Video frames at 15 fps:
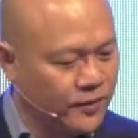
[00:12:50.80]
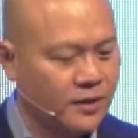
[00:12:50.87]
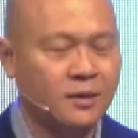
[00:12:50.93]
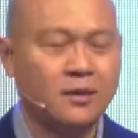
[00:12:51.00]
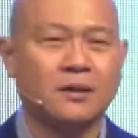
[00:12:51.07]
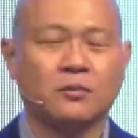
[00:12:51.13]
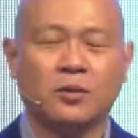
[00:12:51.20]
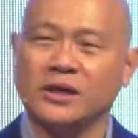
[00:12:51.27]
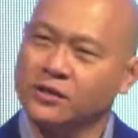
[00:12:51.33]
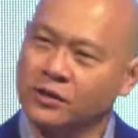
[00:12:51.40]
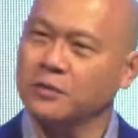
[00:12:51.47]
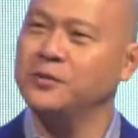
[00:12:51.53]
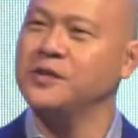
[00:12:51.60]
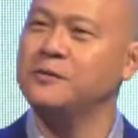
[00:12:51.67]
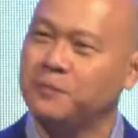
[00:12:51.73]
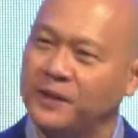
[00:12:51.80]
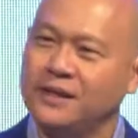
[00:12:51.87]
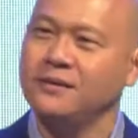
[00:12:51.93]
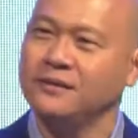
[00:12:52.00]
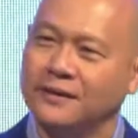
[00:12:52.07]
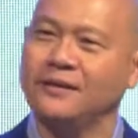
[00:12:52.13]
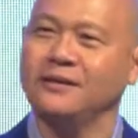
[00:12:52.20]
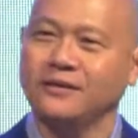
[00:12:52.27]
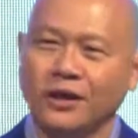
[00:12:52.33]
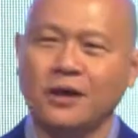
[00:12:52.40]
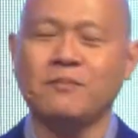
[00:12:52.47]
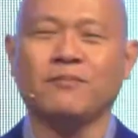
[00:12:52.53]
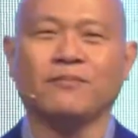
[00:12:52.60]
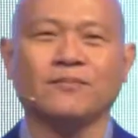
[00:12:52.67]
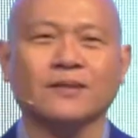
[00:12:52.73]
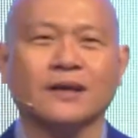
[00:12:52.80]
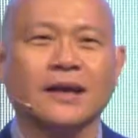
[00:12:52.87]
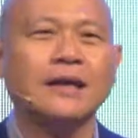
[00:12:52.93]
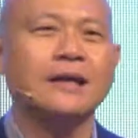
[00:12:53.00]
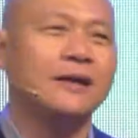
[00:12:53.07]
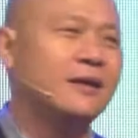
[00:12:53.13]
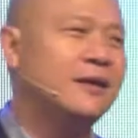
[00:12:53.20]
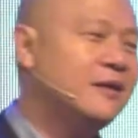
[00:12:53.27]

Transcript: what has always been the norm. Okay, it is,